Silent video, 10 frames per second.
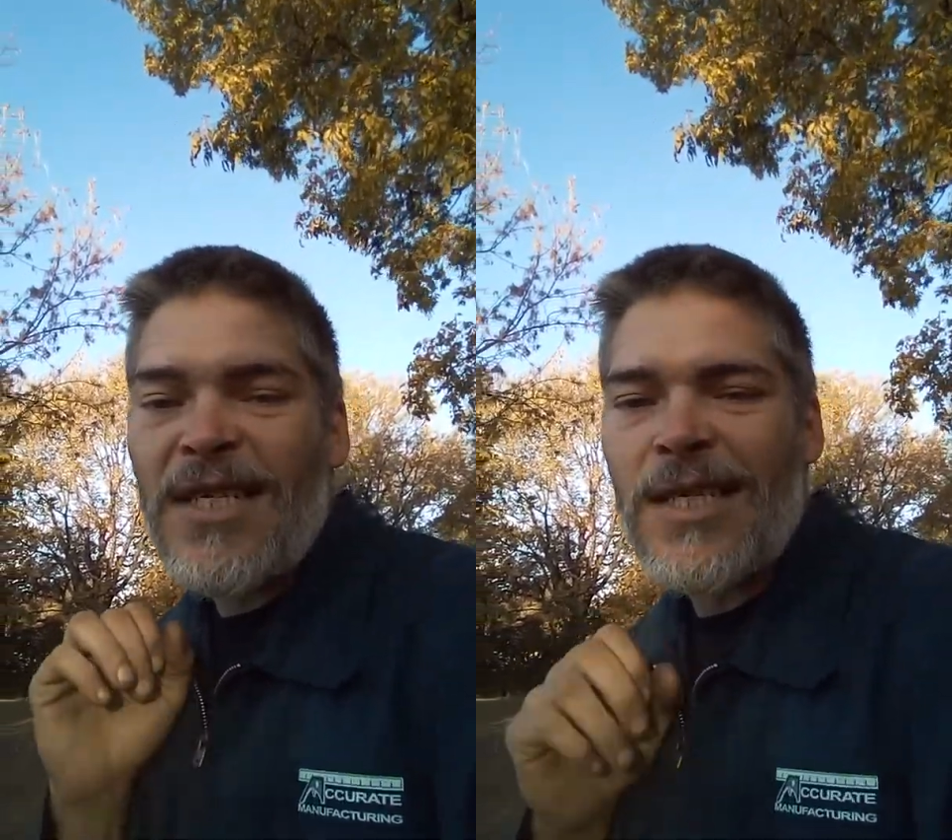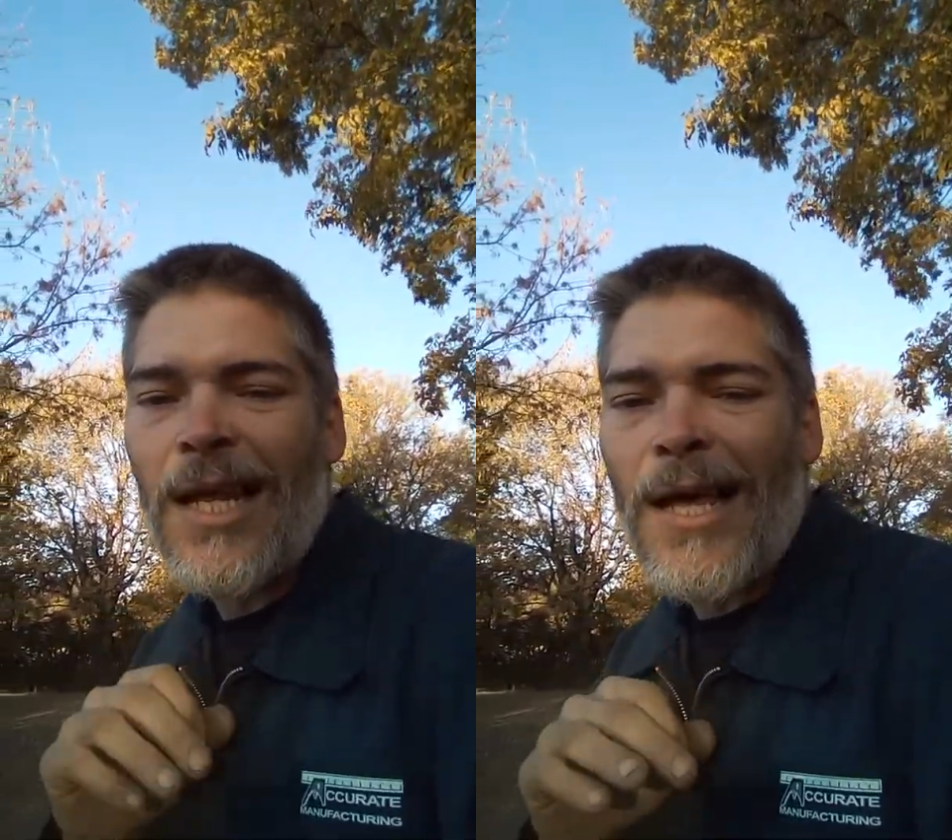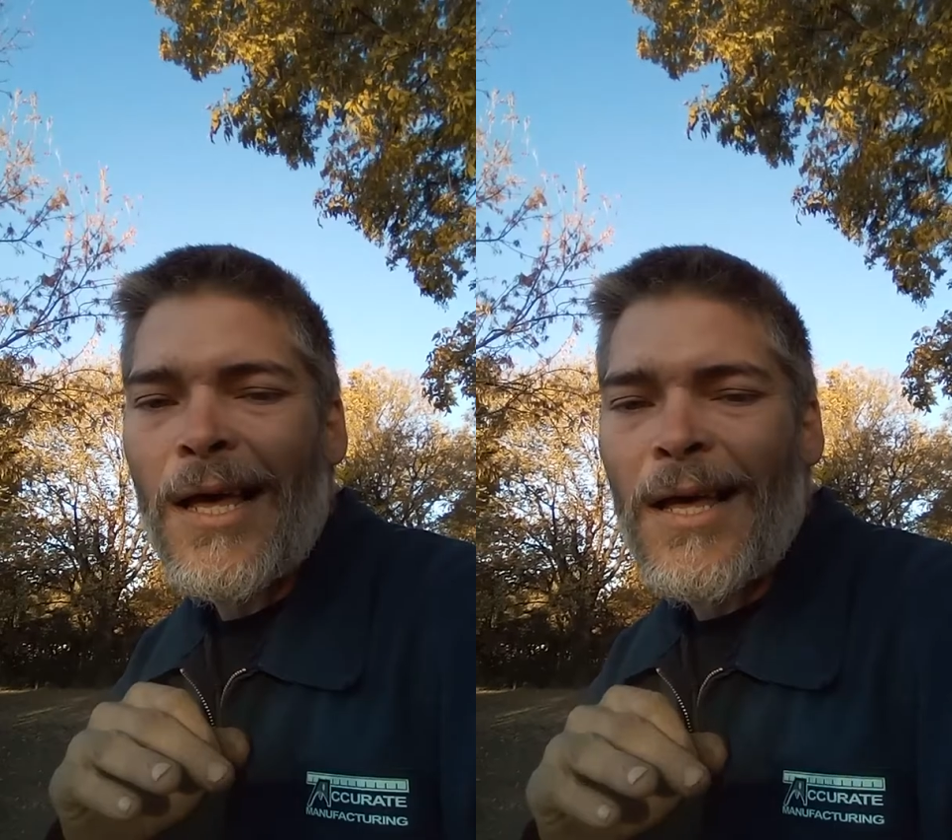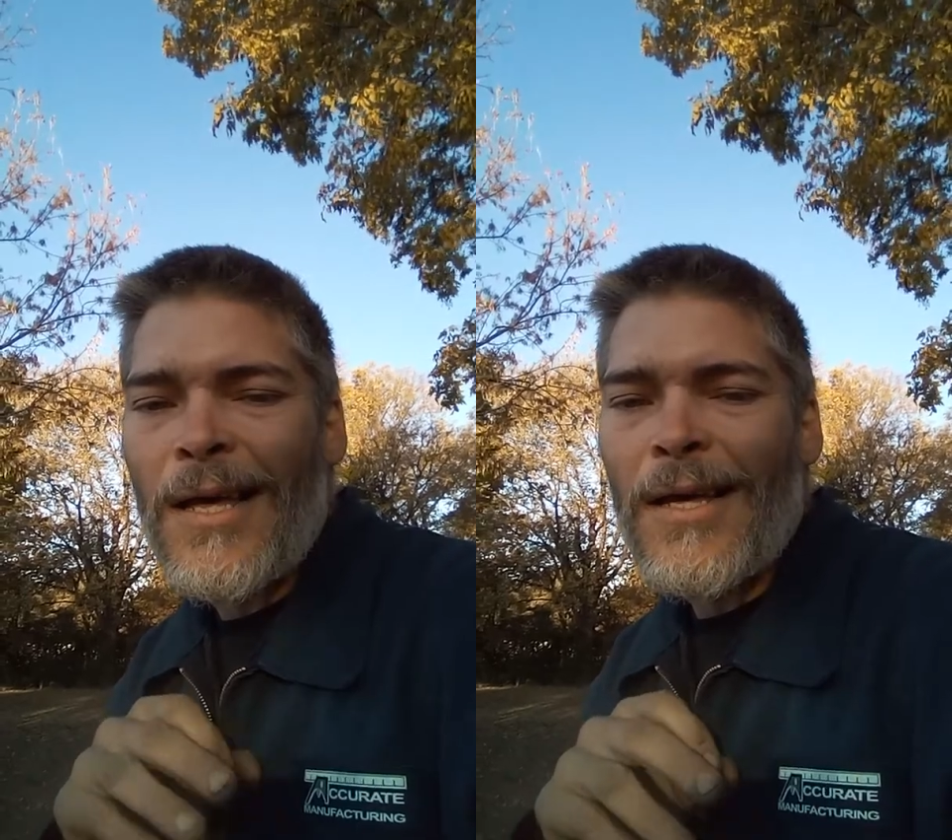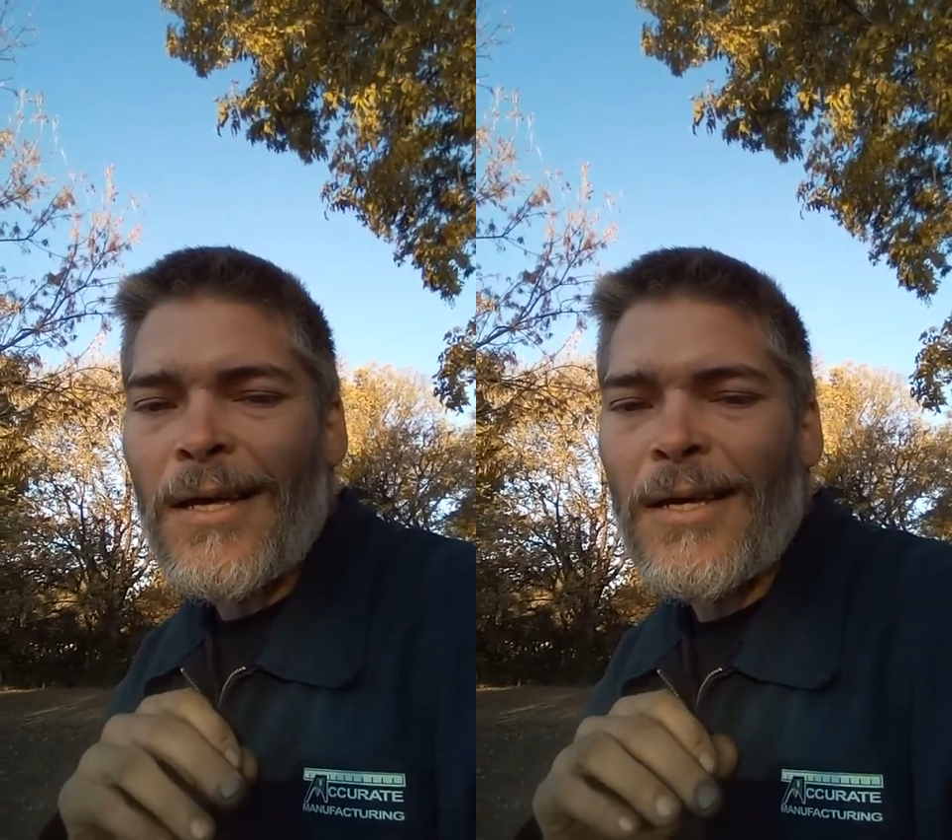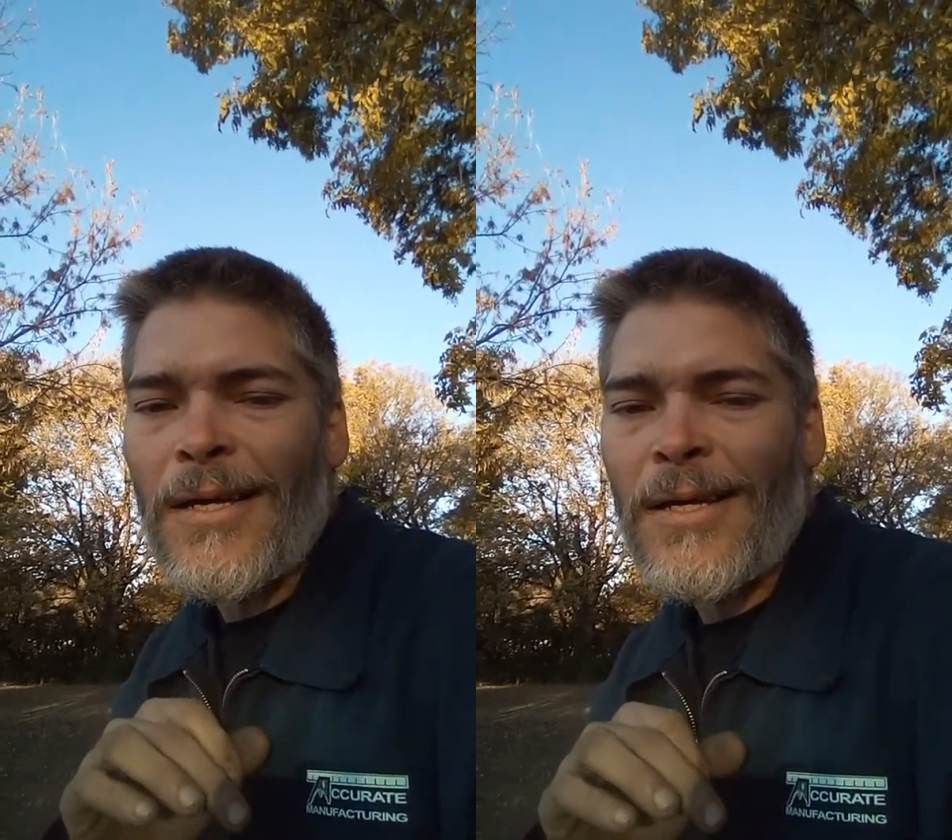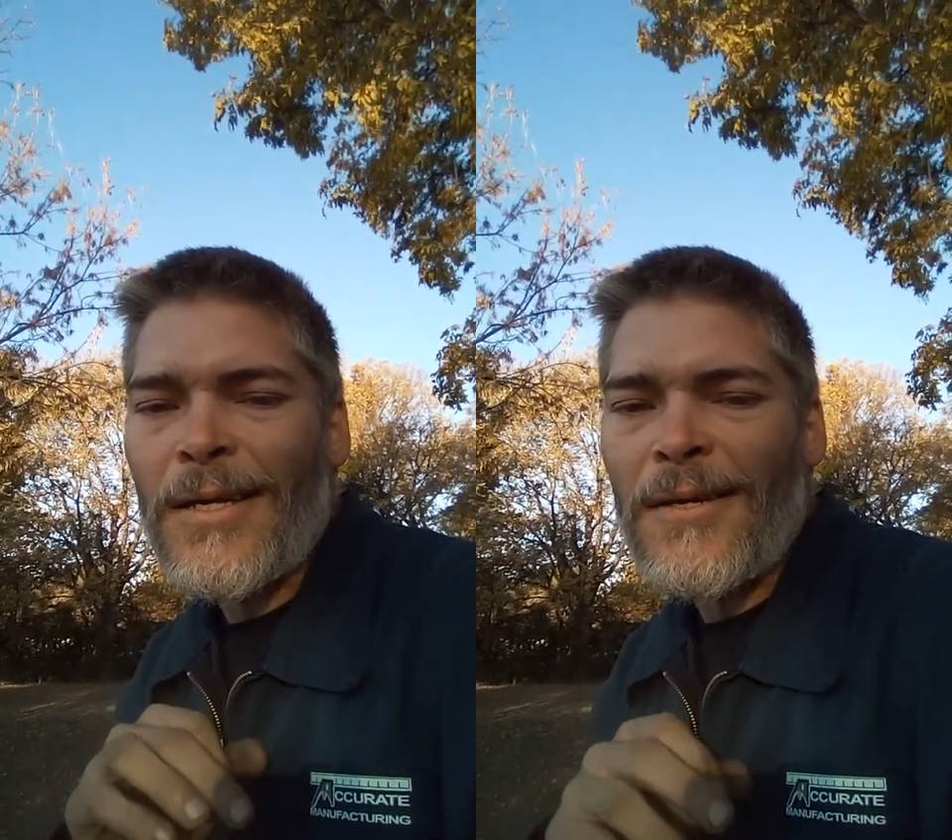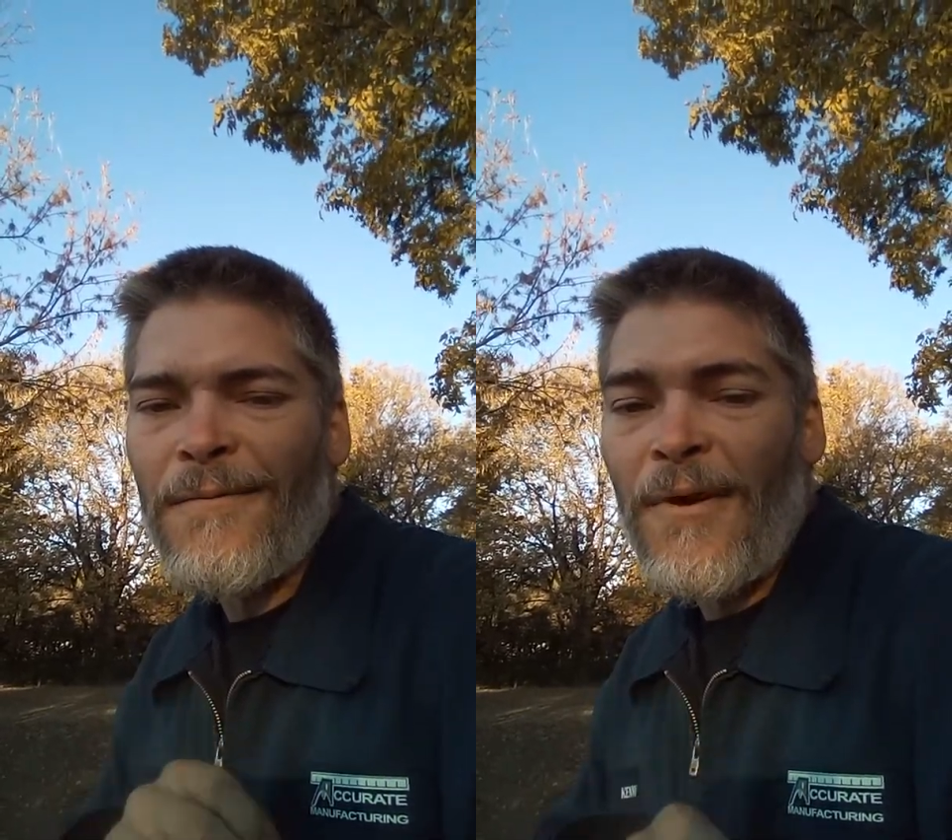
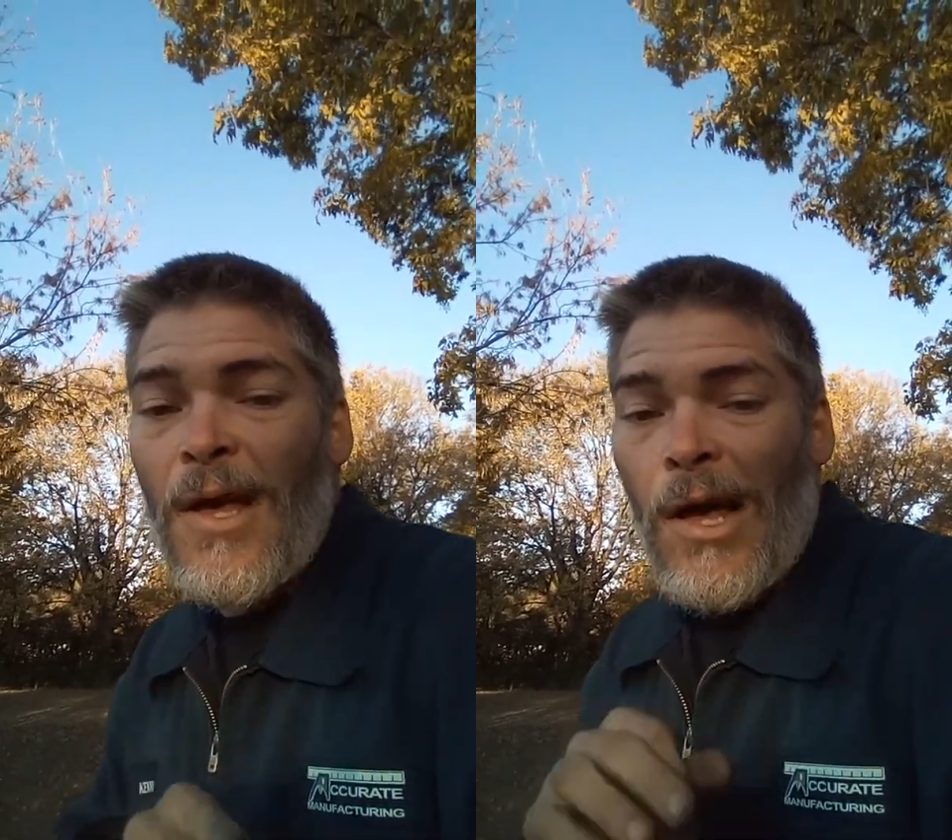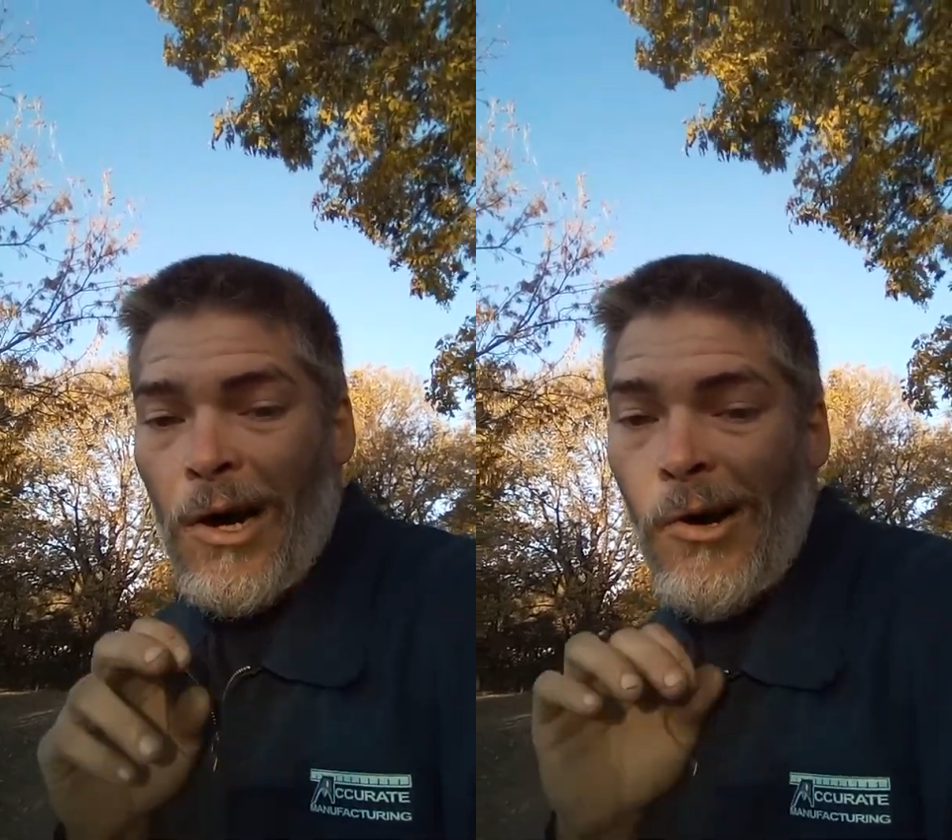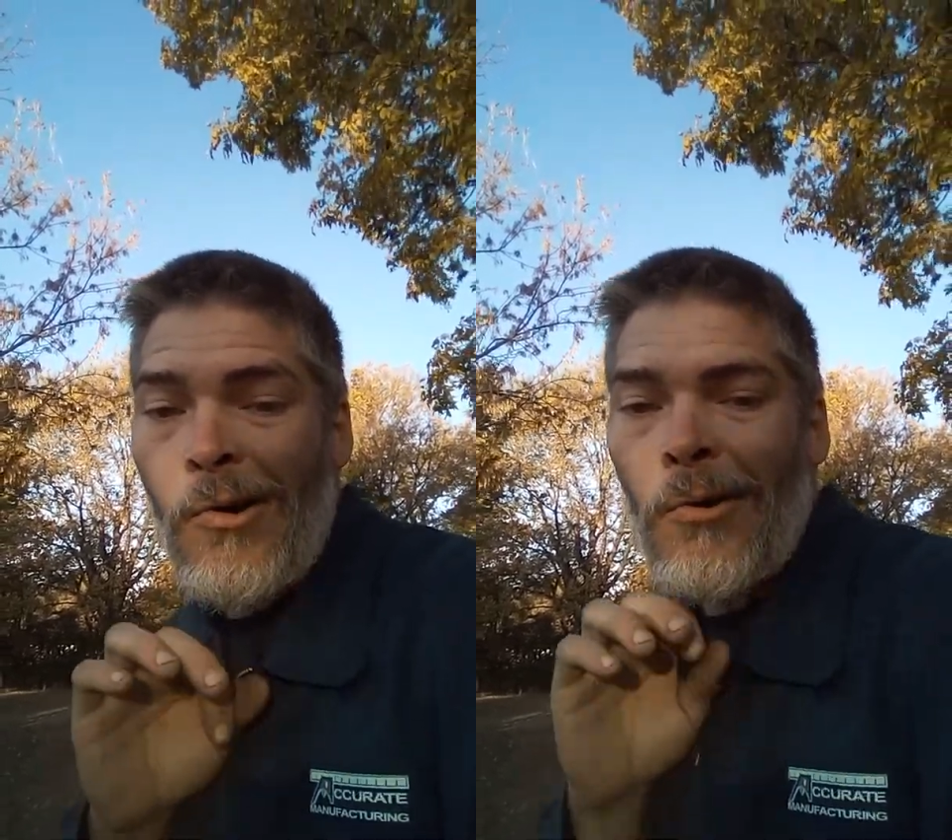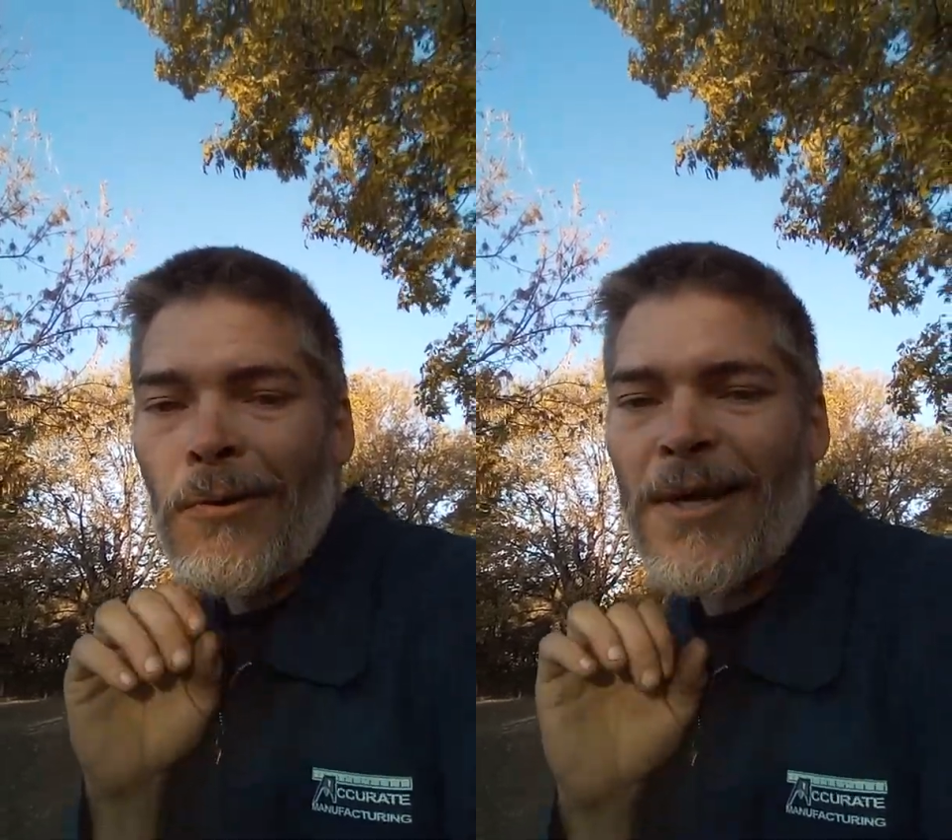life on